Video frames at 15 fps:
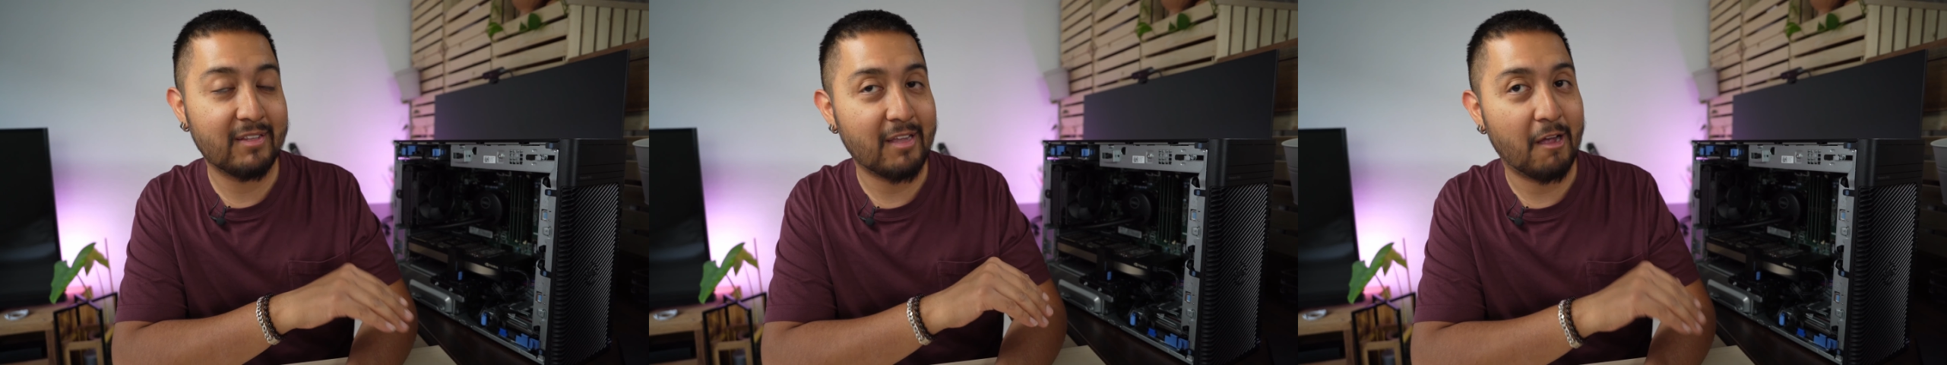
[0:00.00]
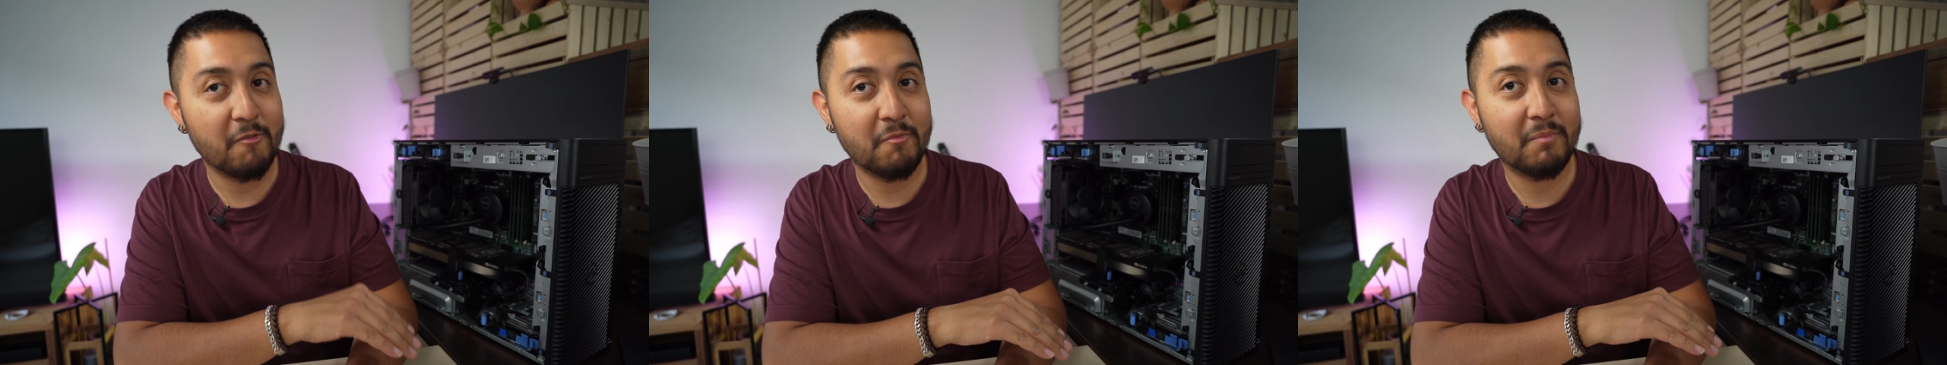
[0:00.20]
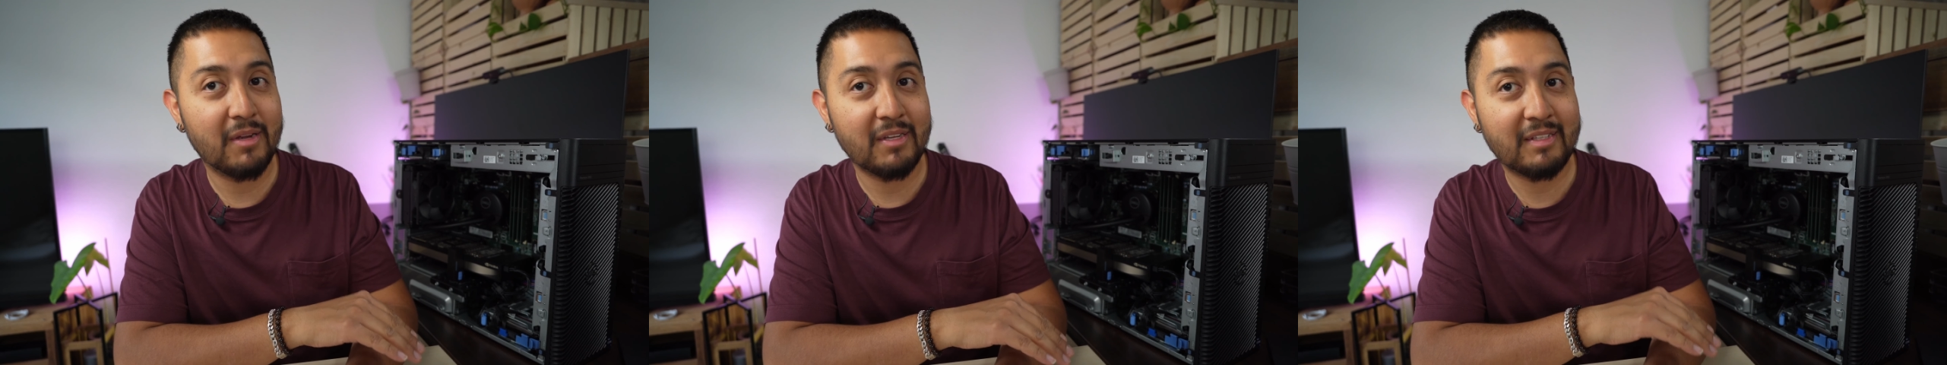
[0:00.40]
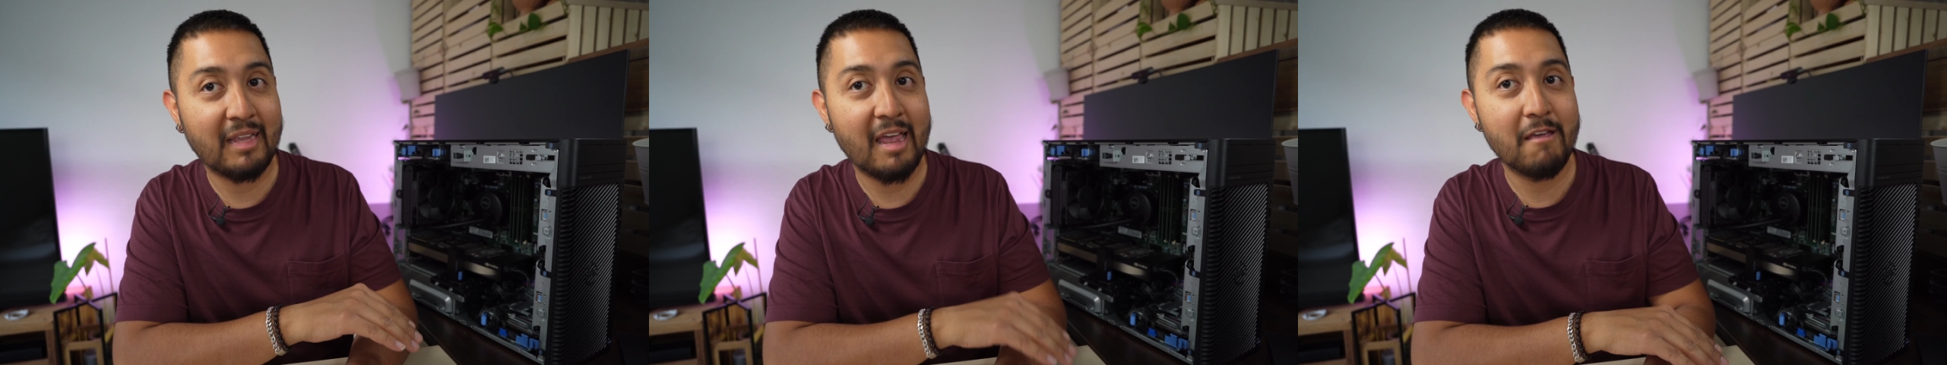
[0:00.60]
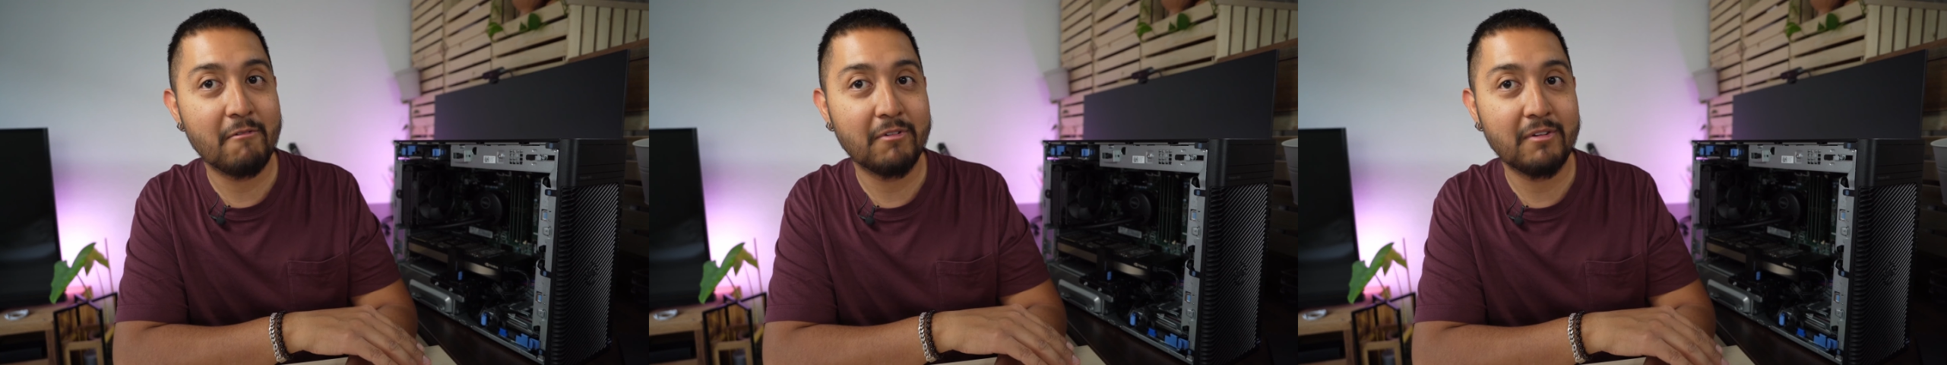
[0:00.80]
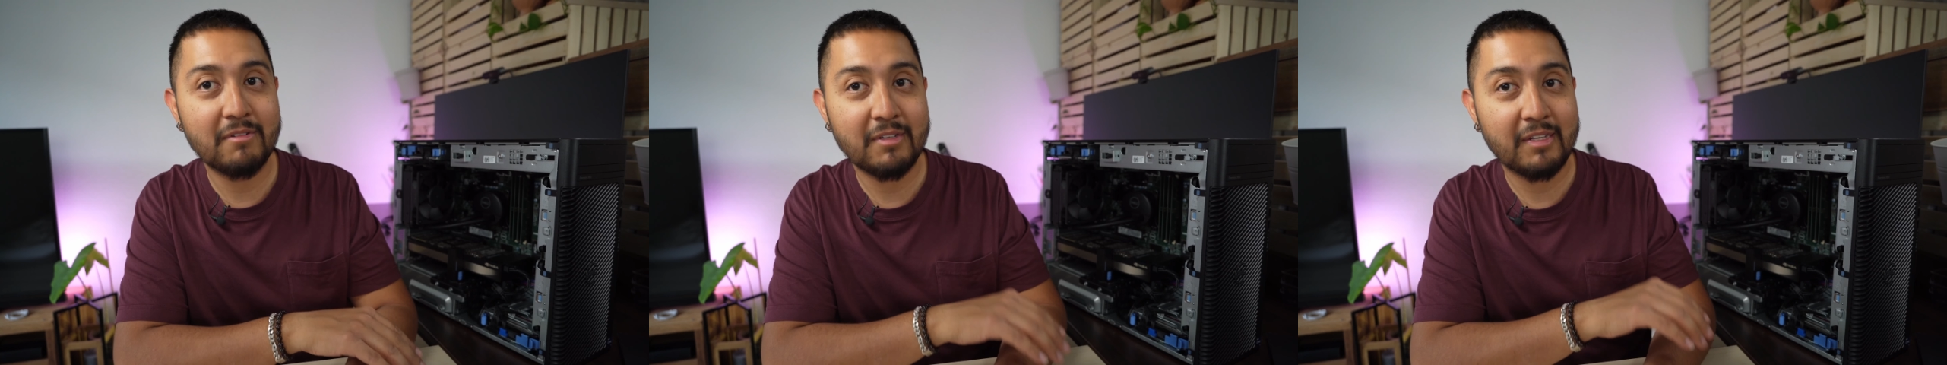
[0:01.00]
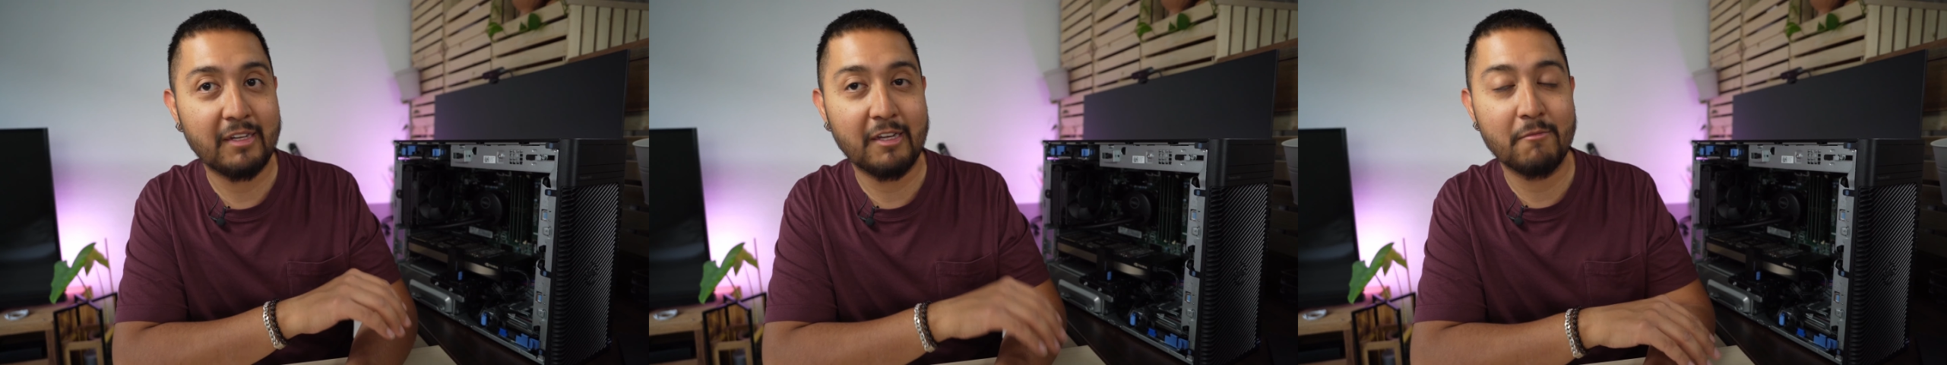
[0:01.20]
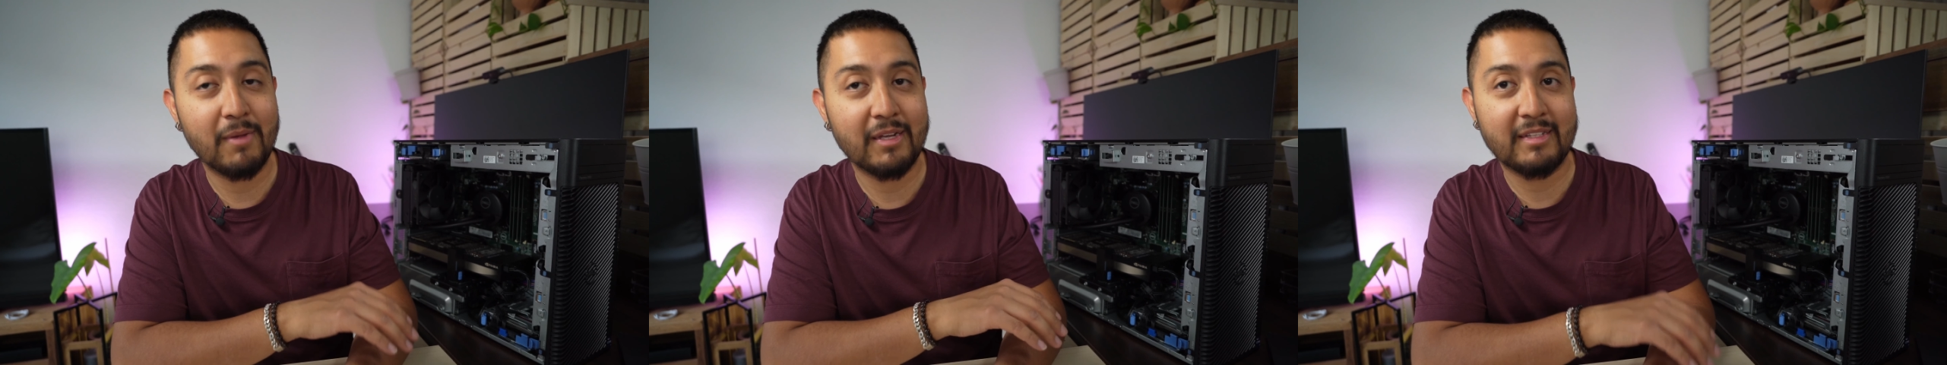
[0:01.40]
down my table,
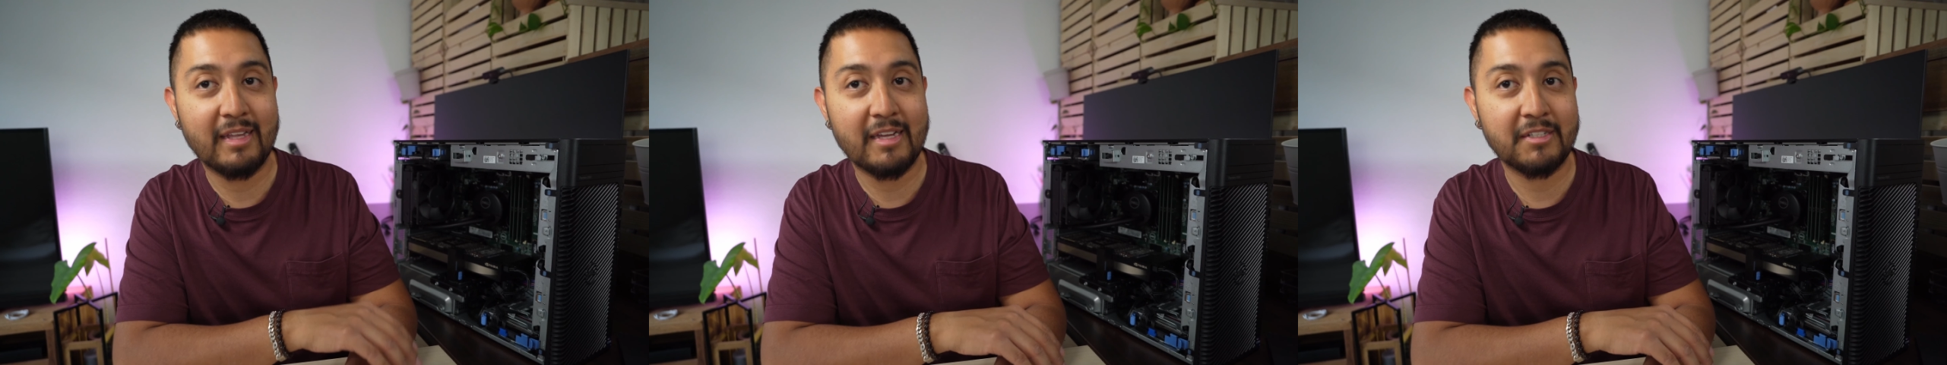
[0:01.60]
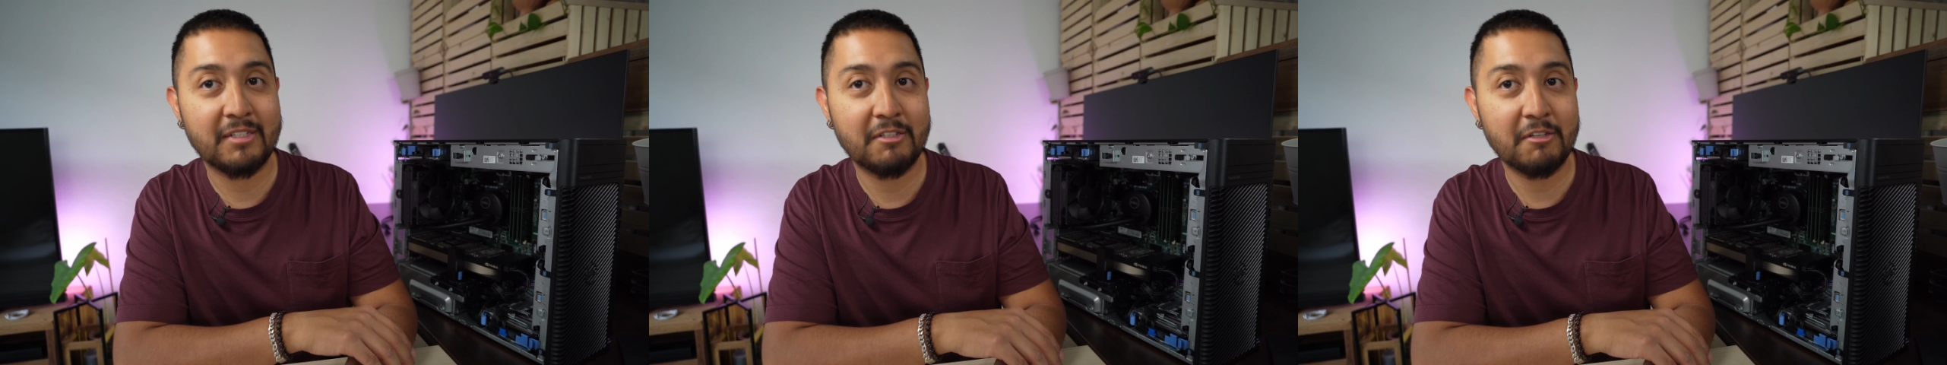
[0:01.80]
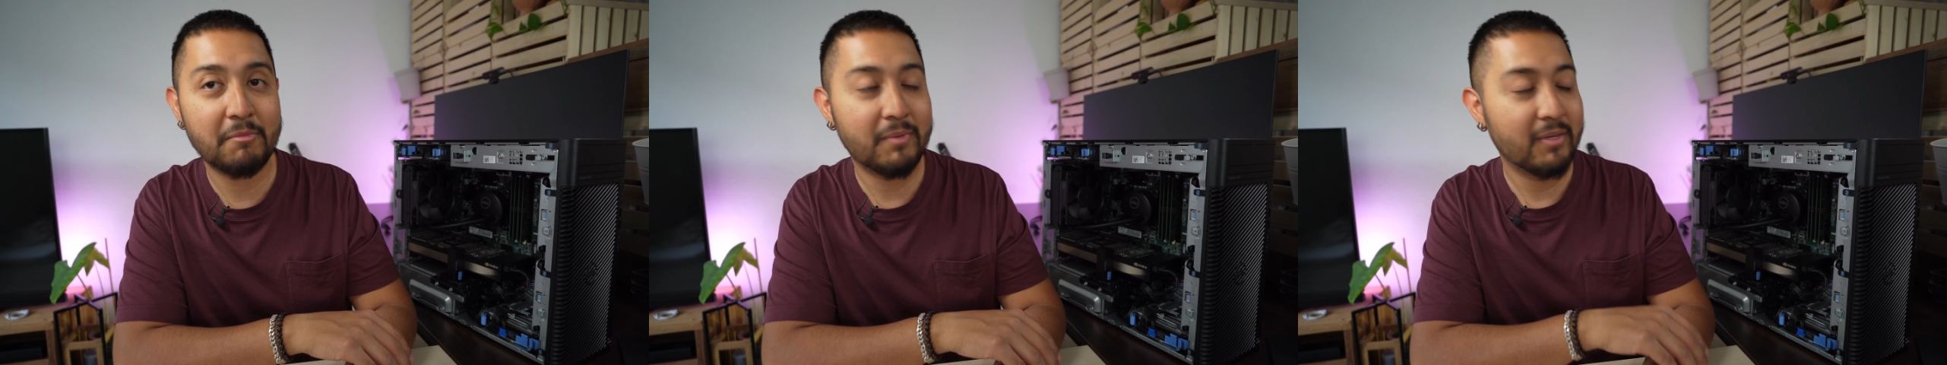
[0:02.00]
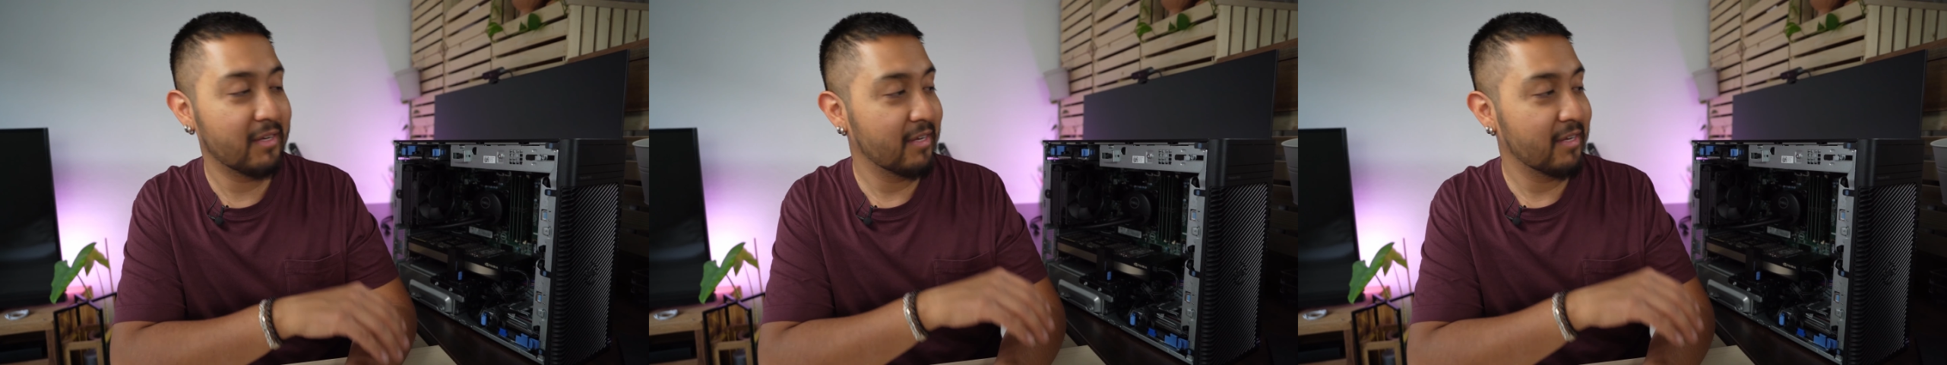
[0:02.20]
here my desktop.